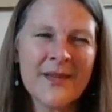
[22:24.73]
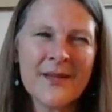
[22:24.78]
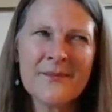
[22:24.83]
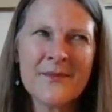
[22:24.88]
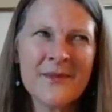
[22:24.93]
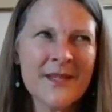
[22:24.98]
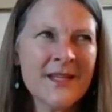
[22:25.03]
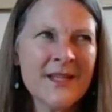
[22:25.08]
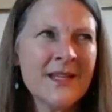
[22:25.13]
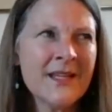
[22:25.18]

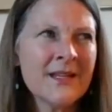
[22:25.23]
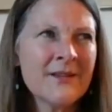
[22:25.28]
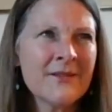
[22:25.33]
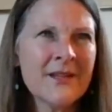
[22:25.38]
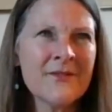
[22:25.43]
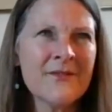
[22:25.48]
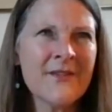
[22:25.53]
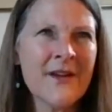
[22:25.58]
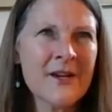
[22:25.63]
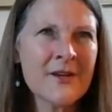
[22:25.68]
thinking,
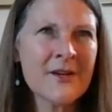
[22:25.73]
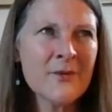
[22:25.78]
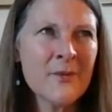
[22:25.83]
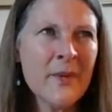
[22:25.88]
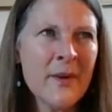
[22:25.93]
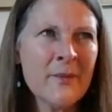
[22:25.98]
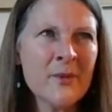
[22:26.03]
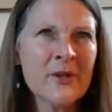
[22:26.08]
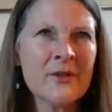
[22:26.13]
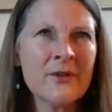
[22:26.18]
if I can
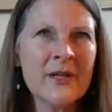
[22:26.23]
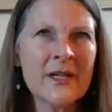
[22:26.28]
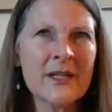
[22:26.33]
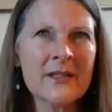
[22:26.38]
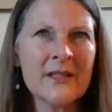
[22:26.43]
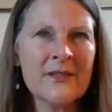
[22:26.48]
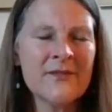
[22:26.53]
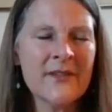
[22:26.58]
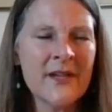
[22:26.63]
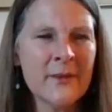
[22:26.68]
remember
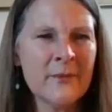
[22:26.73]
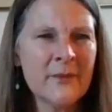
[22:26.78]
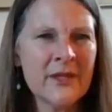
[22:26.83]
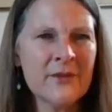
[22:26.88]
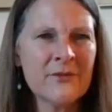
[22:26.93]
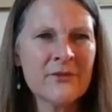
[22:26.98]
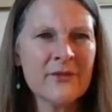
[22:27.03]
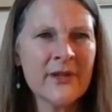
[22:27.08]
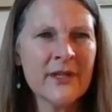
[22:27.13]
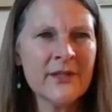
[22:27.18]
correctly, family
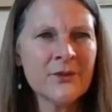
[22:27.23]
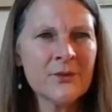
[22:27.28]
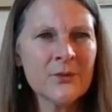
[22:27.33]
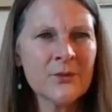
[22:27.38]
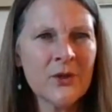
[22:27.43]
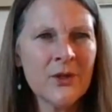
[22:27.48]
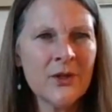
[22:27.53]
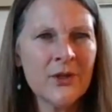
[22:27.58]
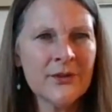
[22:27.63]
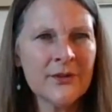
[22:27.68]
and friends
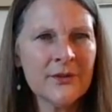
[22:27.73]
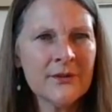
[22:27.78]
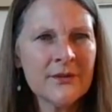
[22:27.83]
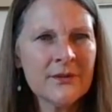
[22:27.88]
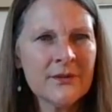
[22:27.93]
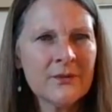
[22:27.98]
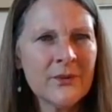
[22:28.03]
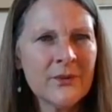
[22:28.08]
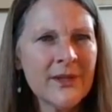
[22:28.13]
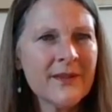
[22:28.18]
were all
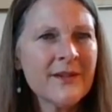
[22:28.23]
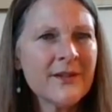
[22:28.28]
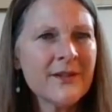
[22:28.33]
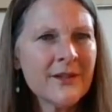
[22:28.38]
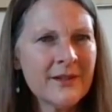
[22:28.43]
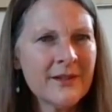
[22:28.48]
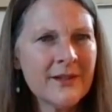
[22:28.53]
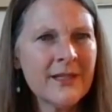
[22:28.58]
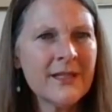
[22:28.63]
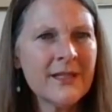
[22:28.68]
with
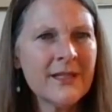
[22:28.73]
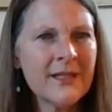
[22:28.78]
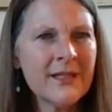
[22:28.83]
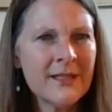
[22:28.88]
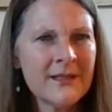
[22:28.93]
her, and